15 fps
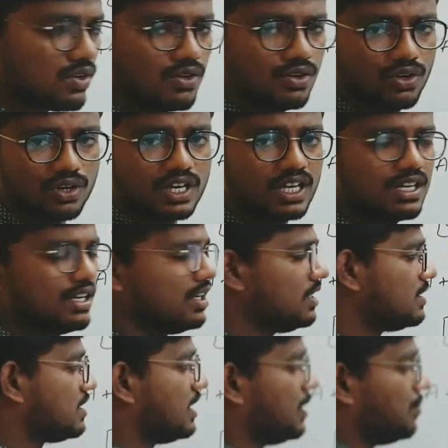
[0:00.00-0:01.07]
Okay,
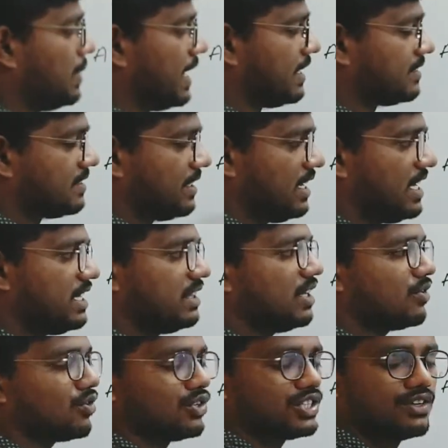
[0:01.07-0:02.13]
see, by seeing
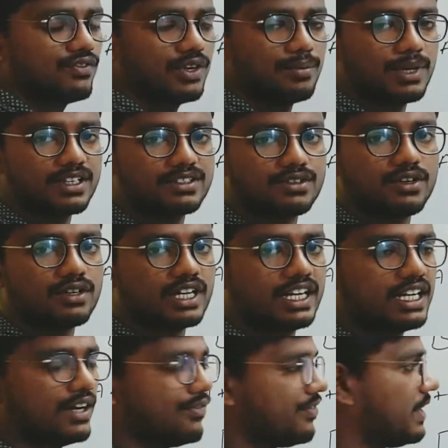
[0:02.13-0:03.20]
the question we must not
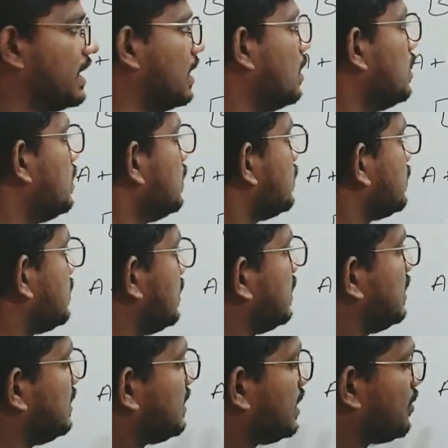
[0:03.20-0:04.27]
get afraid. See,
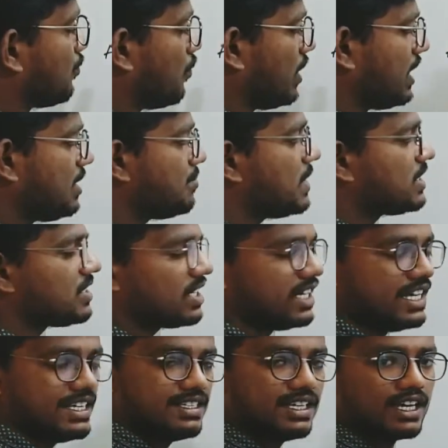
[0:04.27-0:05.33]
this is very much
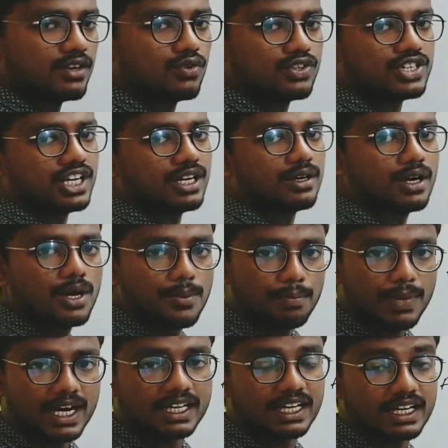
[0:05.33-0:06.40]
easier question,
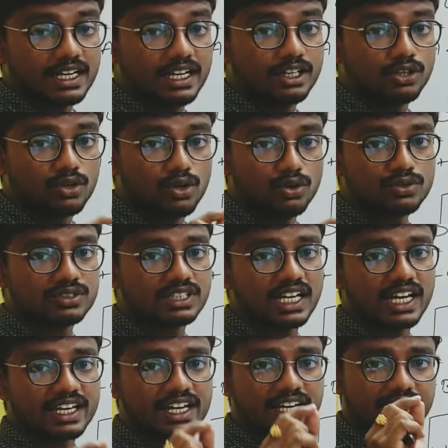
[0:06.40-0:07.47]
but it looks
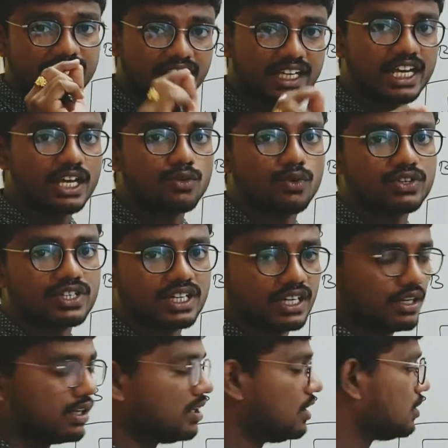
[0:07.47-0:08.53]
like a tricky
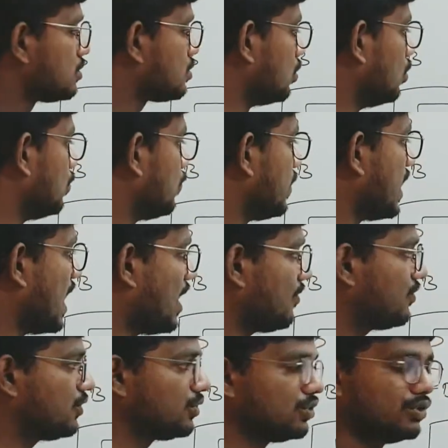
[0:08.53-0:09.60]
question, so we
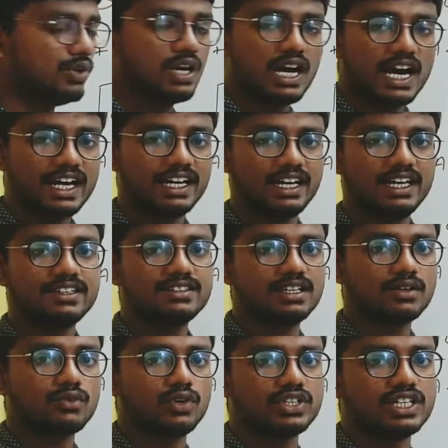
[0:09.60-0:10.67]
have to analyze
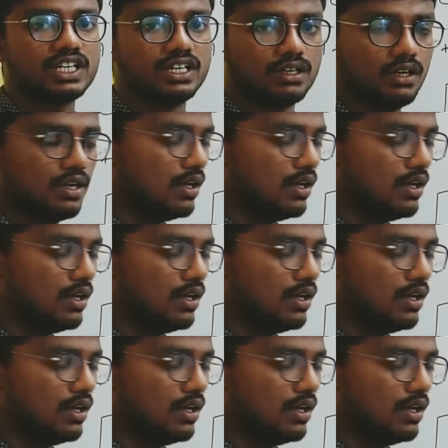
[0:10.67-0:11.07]
the question.